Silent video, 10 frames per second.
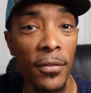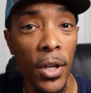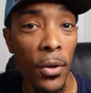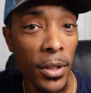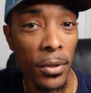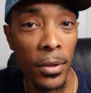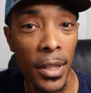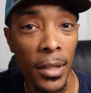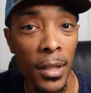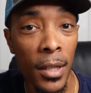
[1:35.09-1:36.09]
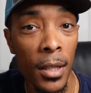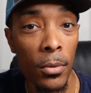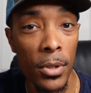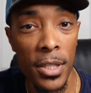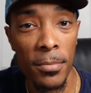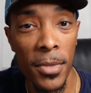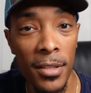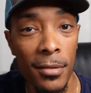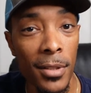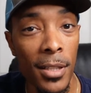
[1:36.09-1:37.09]
coating on it, which is meant
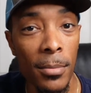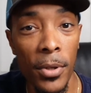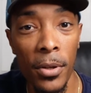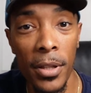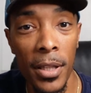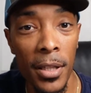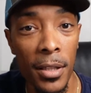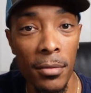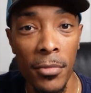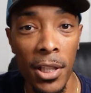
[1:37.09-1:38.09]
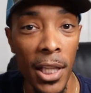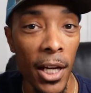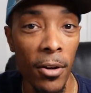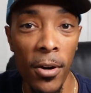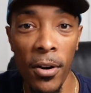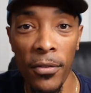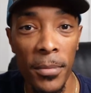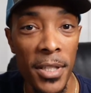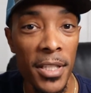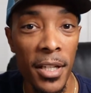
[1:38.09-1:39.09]
to keep all the glare off from
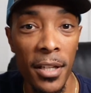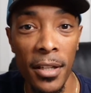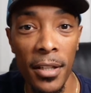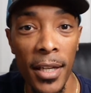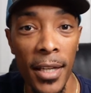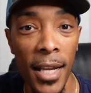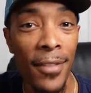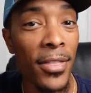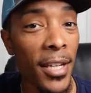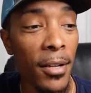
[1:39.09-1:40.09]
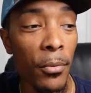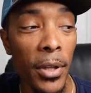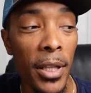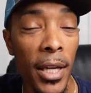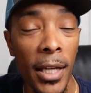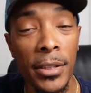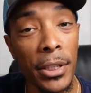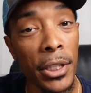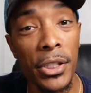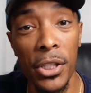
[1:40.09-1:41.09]
the sun, and I think it really actually
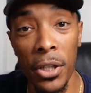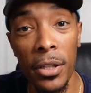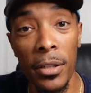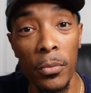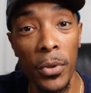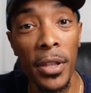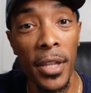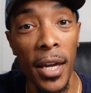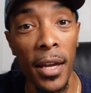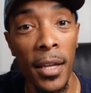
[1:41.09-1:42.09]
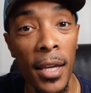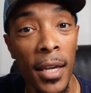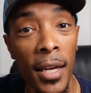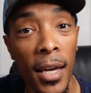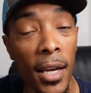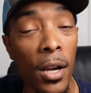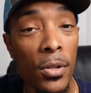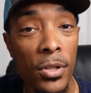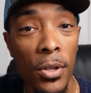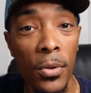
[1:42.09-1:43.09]
looks good with that. And it
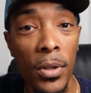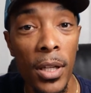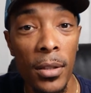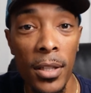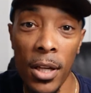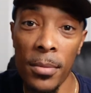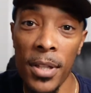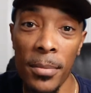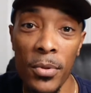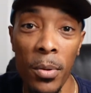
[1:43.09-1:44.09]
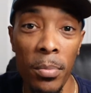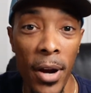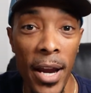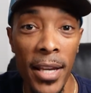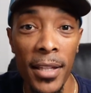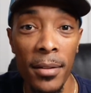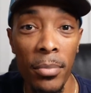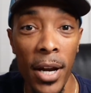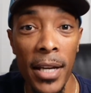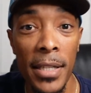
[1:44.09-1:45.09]
also comes up to a
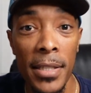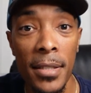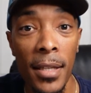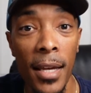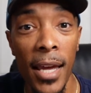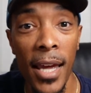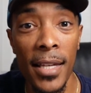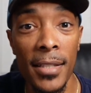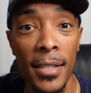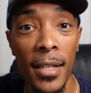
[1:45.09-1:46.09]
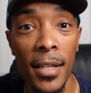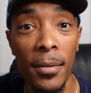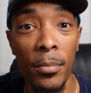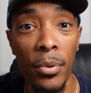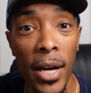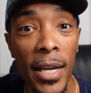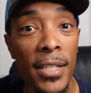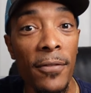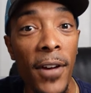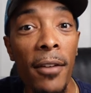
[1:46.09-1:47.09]
brightness as bright
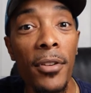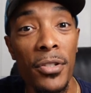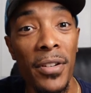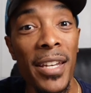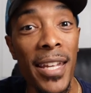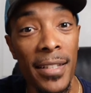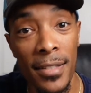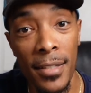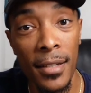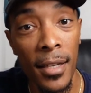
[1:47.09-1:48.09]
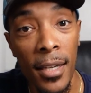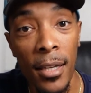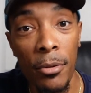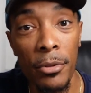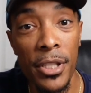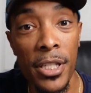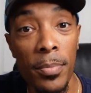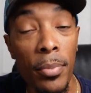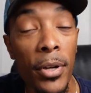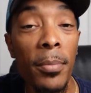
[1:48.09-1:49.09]
as 500 nits, which is
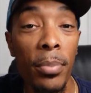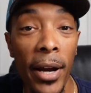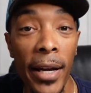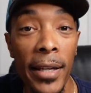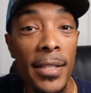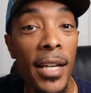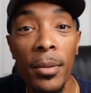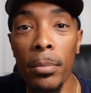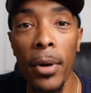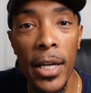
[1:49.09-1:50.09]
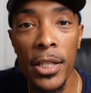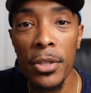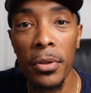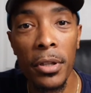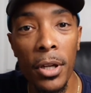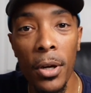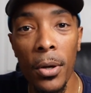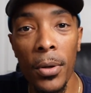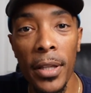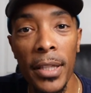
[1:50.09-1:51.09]
pretty bright. It's not the brightest you can
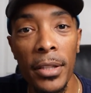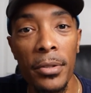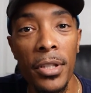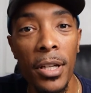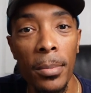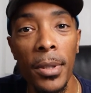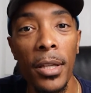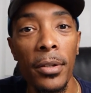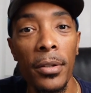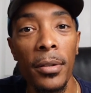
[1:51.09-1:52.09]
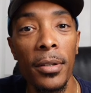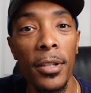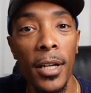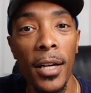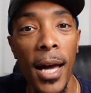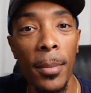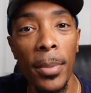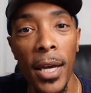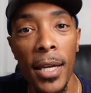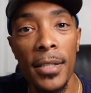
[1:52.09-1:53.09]
go. I think there's a couple other
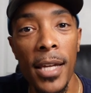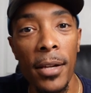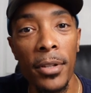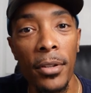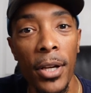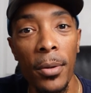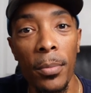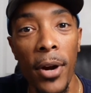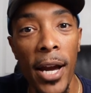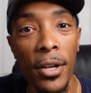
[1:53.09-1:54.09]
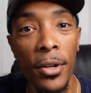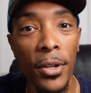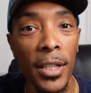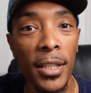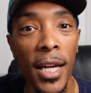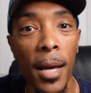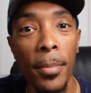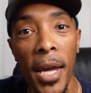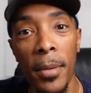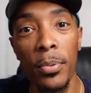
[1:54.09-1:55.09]
iPads out there that are brighter, like the
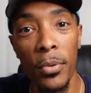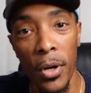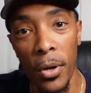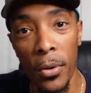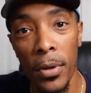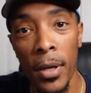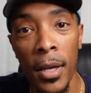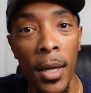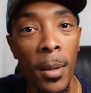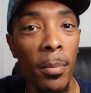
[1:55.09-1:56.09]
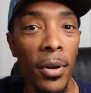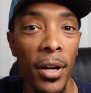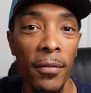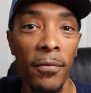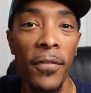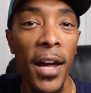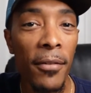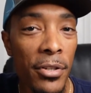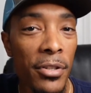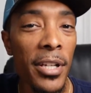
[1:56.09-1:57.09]
iPad Pro, but
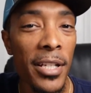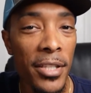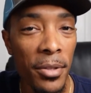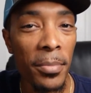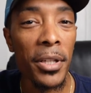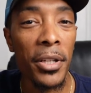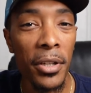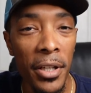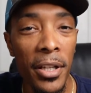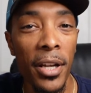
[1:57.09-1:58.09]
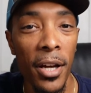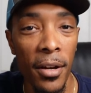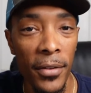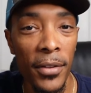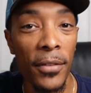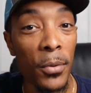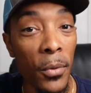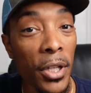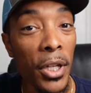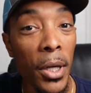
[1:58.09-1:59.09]
500 nits should be good enough. If you
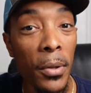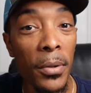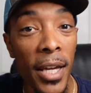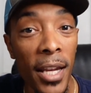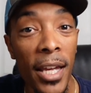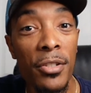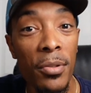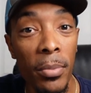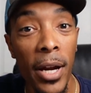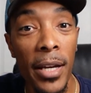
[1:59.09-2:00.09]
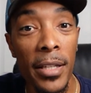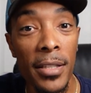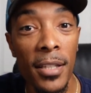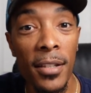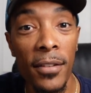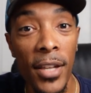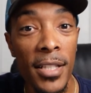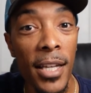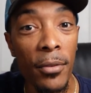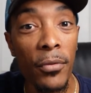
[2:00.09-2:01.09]
want to go that extra brightness, and if
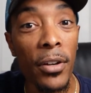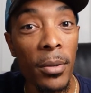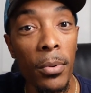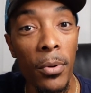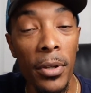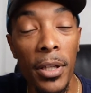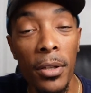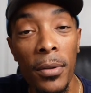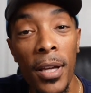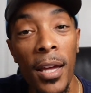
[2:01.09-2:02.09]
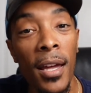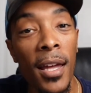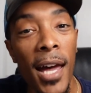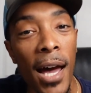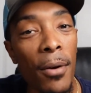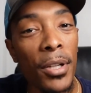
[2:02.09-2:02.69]
that's like very important to you, I would